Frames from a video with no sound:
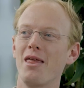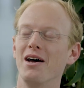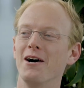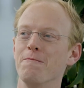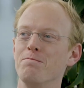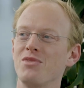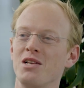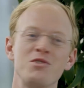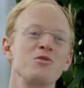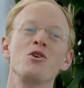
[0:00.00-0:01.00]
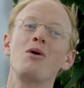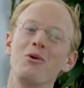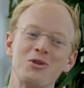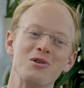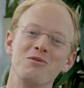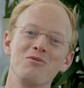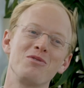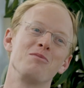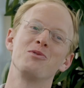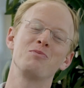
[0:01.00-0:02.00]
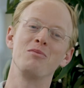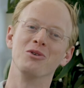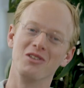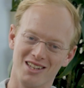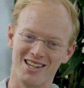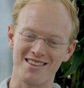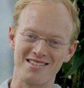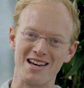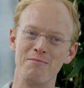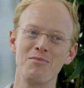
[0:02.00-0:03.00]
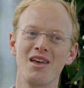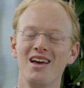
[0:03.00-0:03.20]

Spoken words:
And so there's no poetry from those people a lot of the time.